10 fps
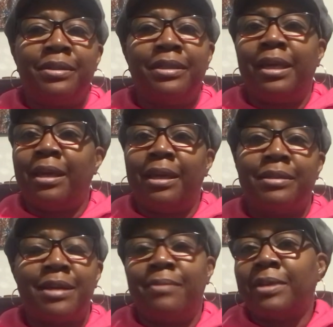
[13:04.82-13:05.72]
it.
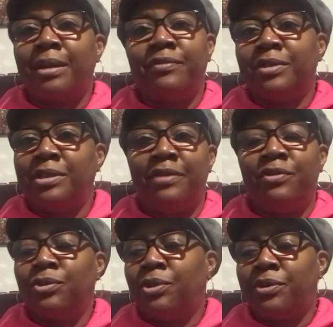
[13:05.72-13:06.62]
And I'm not even going to
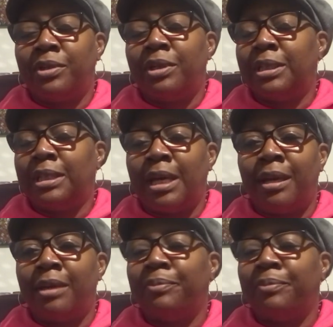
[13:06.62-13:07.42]
even order it online.